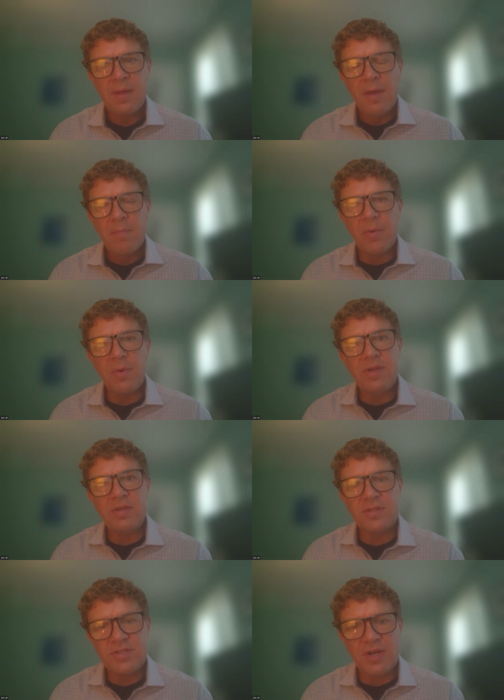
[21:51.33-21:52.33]
But when you
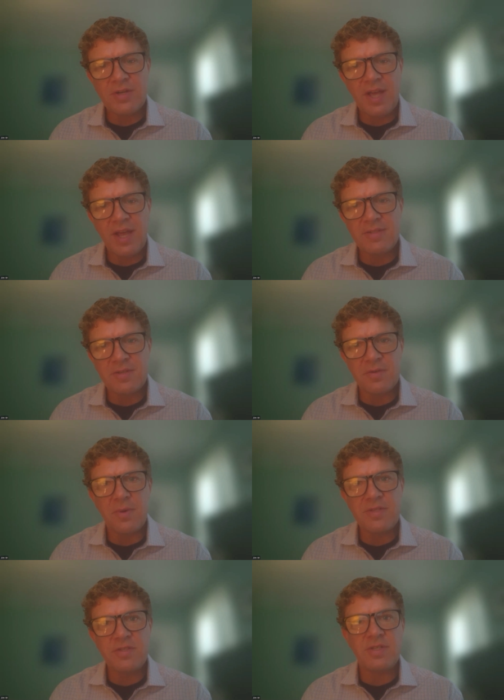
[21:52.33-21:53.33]
can start to answer
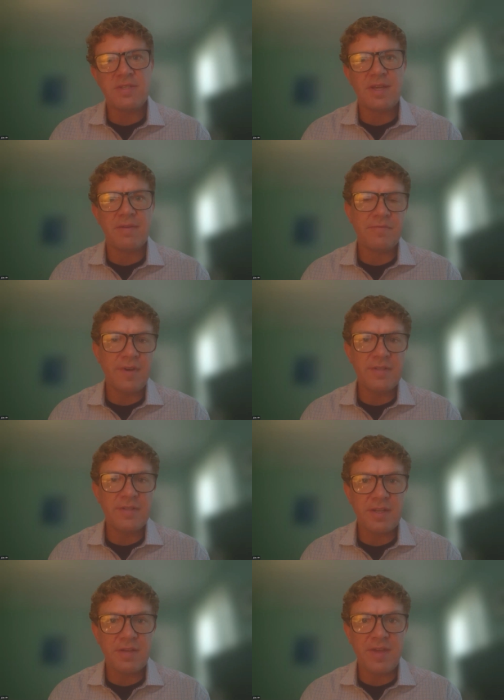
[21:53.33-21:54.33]
questions that
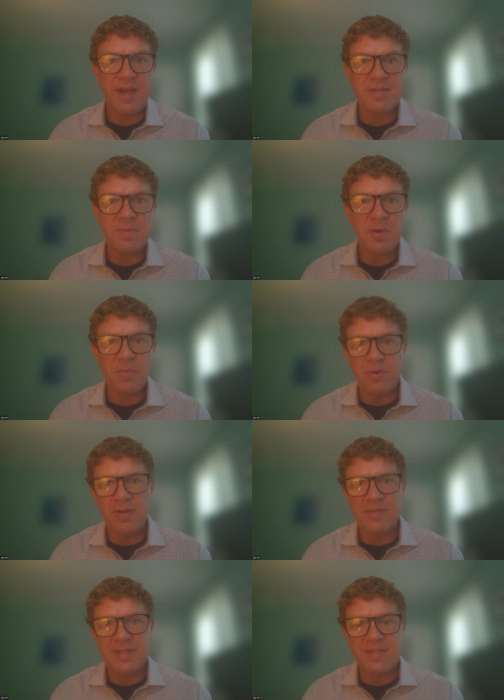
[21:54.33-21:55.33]
functionally, if you ask me, were
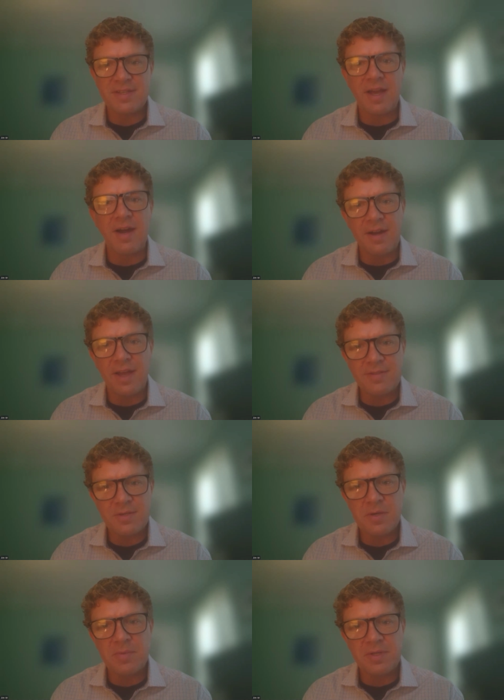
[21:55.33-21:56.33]
previously
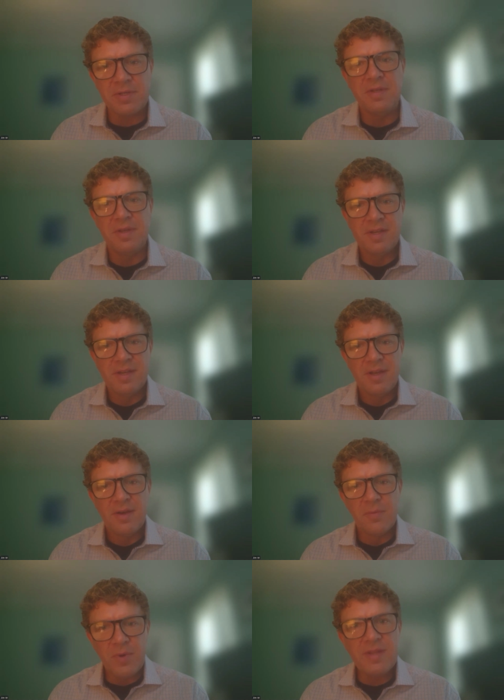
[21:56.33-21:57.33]
unanswerable
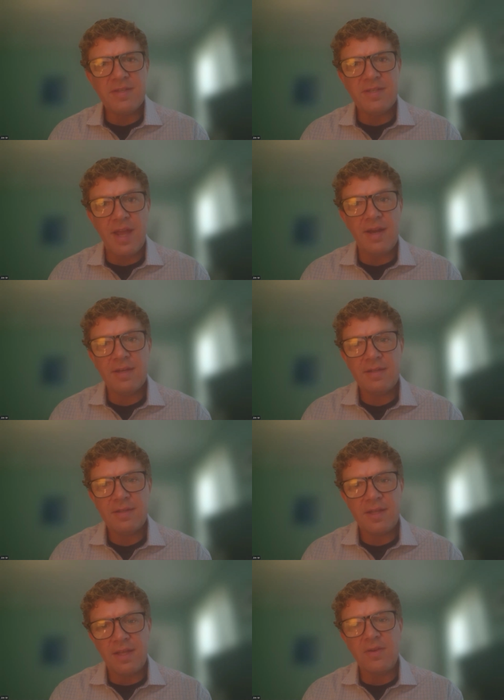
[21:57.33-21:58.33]
with data
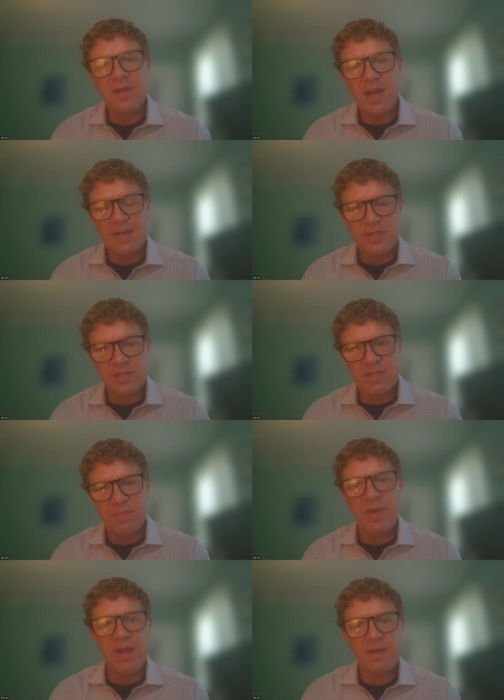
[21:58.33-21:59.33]
that you can actually
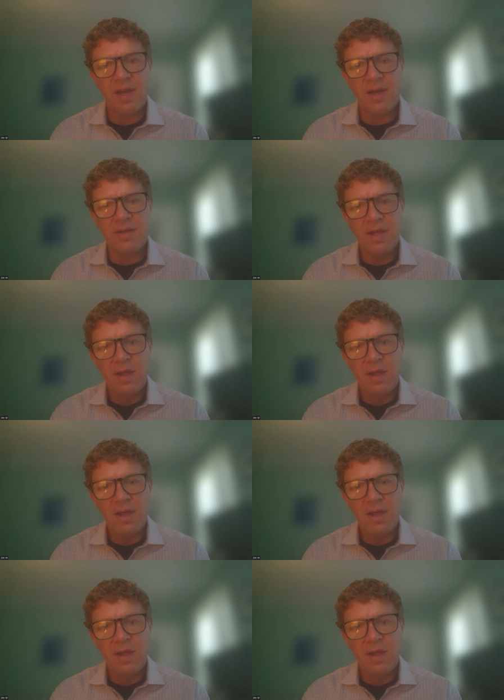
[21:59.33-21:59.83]
depend on,